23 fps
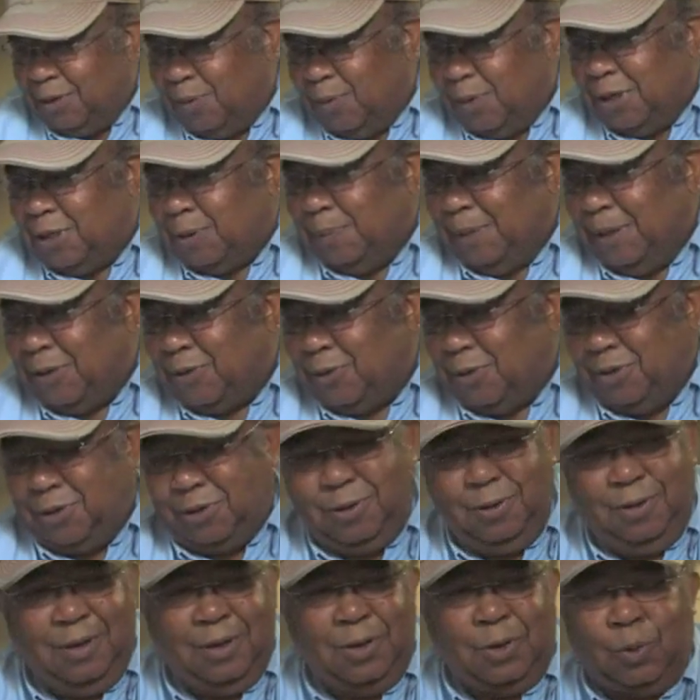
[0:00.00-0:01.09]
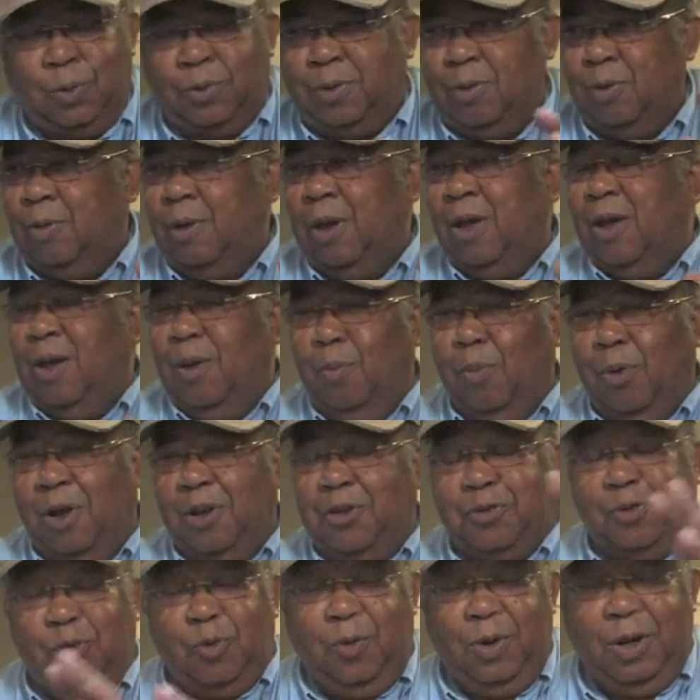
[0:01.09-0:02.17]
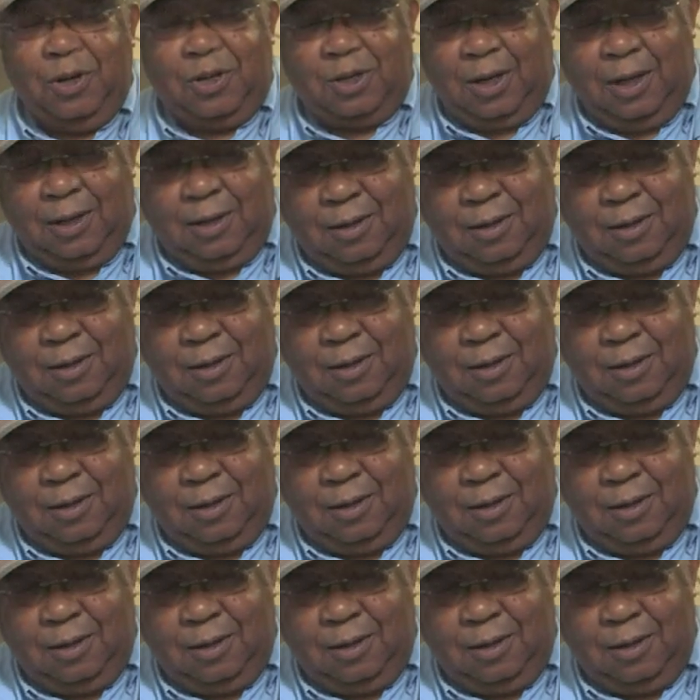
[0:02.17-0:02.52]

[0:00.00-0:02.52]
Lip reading: to watch Petros do this with a monster wrench